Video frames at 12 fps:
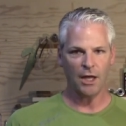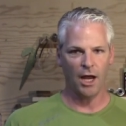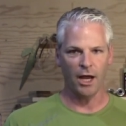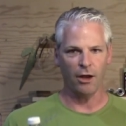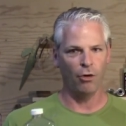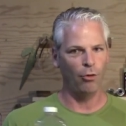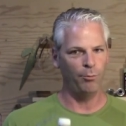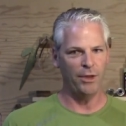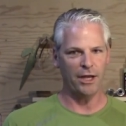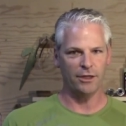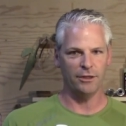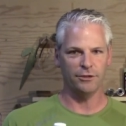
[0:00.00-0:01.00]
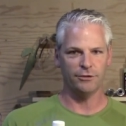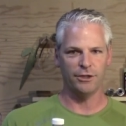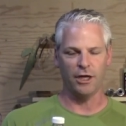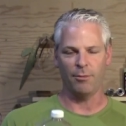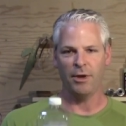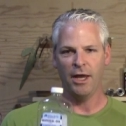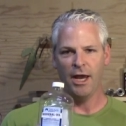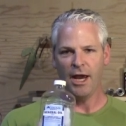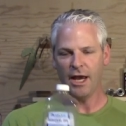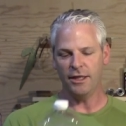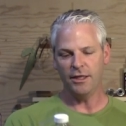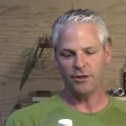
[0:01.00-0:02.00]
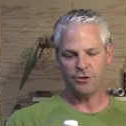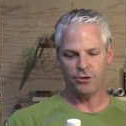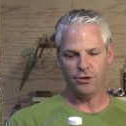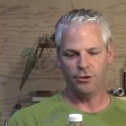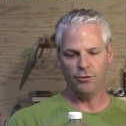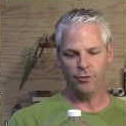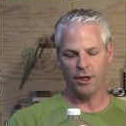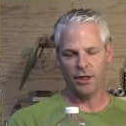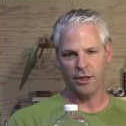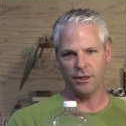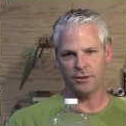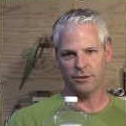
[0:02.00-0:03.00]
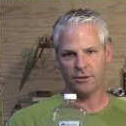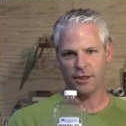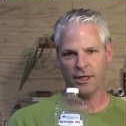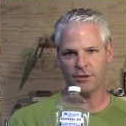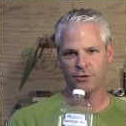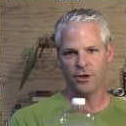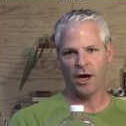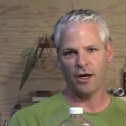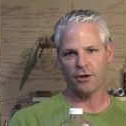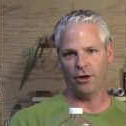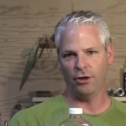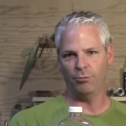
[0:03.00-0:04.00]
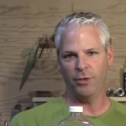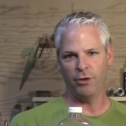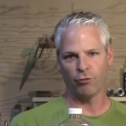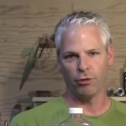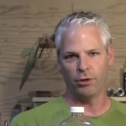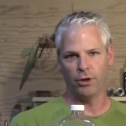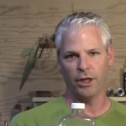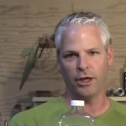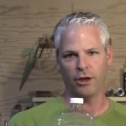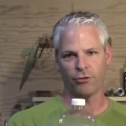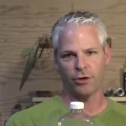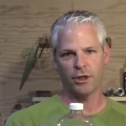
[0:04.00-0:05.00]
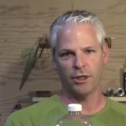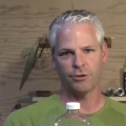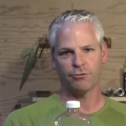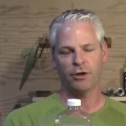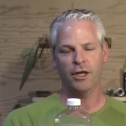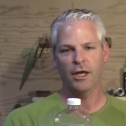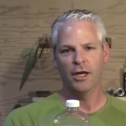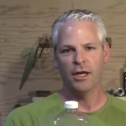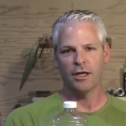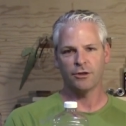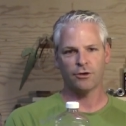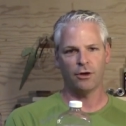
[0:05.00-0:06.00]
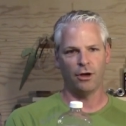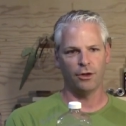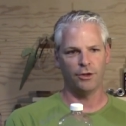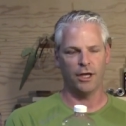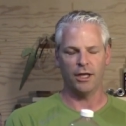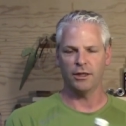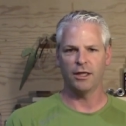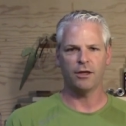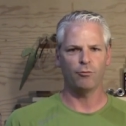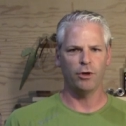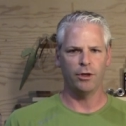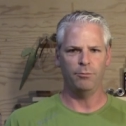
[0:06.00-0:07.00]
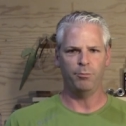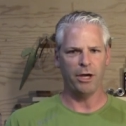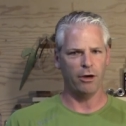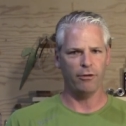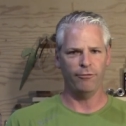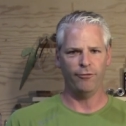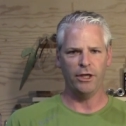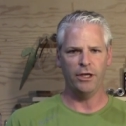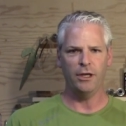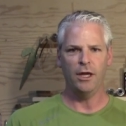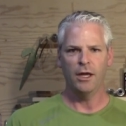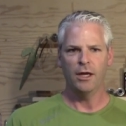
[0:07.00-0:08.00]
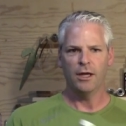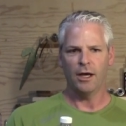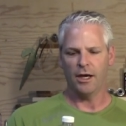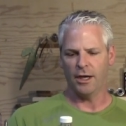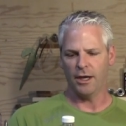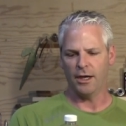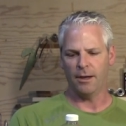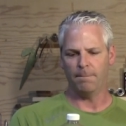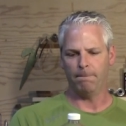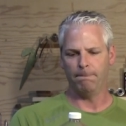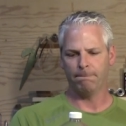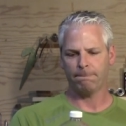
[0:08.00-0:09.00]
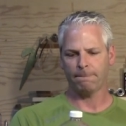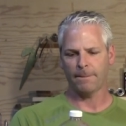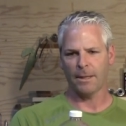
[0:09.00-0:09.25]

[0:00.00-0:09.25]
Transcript: I hope that clears it up. And this too is, it's not called mineral oil in other country. It's called uh, liquid paraffin. Um,